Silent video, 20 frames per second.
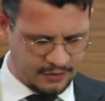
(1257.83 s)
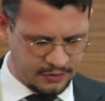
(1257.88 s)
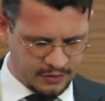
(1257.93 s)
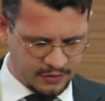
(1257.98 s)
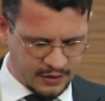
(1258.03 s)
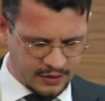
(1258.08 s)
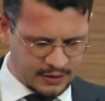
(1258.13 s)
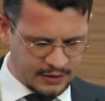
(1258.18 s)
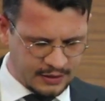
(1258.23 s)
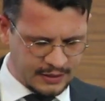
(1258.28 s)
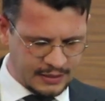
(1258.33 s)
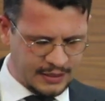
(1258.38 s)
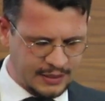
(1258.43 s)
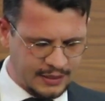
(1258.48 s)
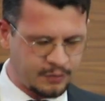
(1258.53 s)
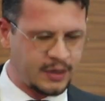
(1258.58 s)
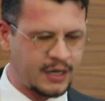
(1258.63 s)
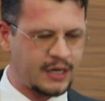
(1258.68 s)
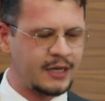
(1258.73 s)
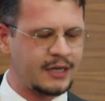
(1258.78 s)
then he
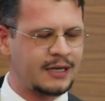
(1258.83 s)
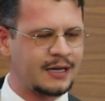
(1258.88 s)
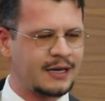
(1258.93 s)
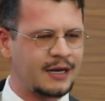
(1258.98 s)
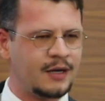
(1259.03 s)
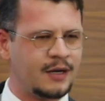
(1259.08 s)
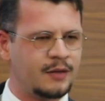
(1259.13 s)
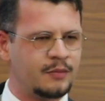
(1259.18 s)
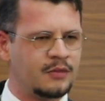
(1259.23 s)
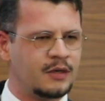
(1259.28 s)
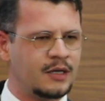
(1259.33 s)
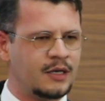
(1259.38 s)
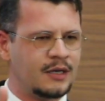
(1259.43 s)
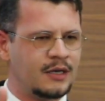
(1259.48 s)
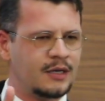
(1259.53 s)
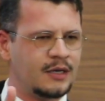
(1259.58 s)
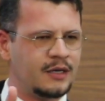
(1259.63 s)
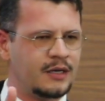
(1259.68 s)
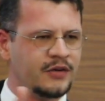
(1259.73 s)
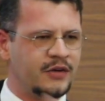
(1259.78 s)
may come
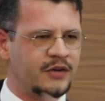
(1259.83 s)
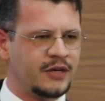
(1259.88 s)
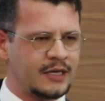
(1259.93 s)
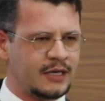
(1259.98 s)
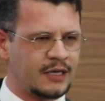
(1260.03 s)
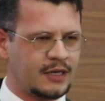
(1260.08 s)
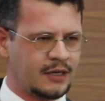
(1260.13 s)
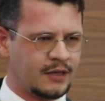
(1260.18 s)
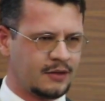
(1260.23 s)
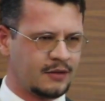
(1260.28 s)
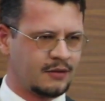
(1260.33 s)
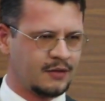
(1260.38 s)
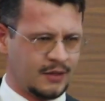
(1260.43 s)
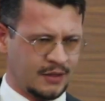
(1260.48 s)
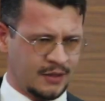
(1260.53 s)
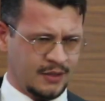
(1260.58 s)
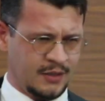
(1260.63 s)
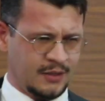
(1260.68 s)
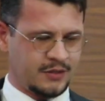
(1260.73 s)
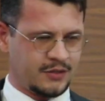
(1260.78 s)
near
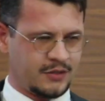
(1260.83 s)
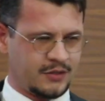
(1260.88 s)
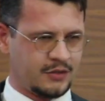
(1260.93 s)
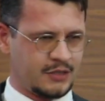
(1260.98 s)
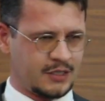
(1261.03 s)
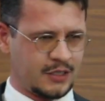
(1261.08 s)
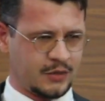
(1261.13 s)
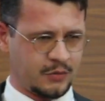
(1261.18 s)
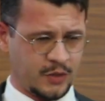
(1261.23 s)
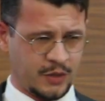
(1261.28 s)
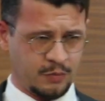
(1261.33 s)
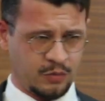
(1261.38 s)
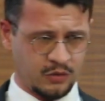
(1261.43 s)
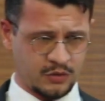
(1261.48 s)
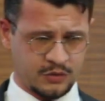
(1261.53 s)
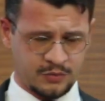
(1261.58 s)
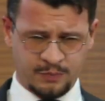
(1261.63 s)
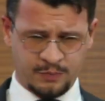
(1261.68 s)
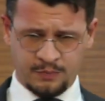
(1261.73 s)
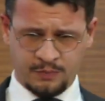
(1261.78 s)
so you see where
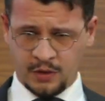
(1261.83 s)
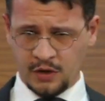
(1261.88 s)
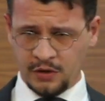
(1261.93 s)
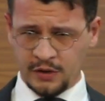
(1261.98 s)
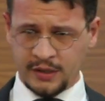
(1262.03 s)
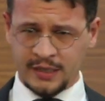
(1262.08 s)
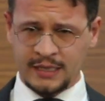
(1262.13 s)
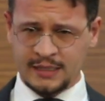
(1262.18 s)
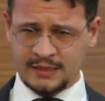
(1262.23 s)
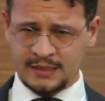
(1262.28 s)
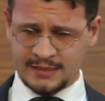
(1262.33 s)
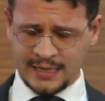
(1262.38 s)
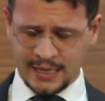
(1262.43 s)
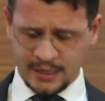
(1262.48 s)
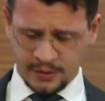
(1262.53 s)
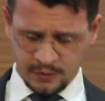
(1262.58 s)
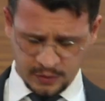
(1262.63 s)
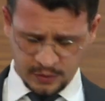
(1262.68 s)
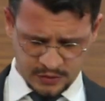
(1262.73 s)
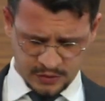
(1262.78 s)
Paul's borrowing his
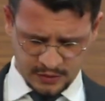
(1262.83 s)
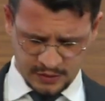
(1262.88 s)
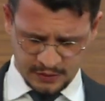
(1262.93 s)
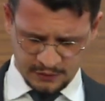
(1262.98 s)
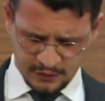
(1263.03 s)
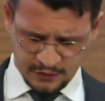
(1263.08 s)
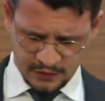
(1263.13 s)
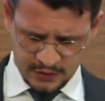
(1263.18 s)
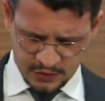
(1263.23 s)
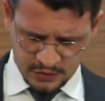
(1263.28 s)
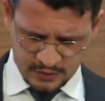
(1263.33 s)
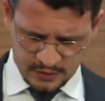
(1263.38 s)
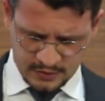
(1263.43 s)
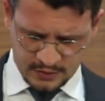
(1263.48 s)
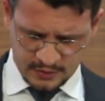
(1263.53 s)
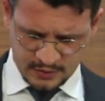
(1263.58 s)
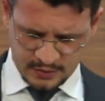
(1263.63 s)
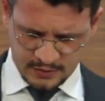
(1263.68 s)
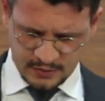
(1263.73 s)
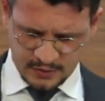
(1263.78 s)
language in Ephesians.